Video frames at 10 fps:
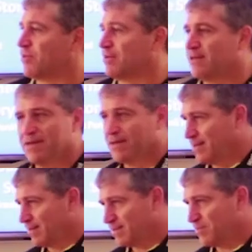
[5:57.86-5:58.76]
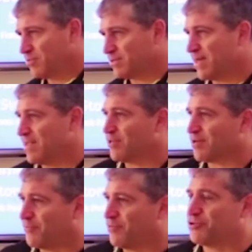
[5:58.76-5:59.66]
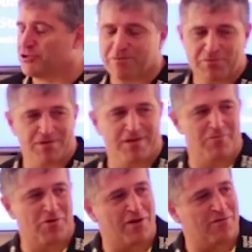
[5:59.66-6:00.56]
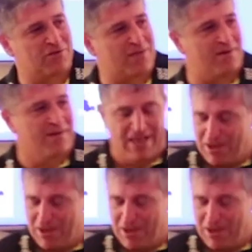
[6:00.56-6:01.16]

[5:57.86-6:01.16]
got a typical Italian, they've got fruit shops and, and whatever. So it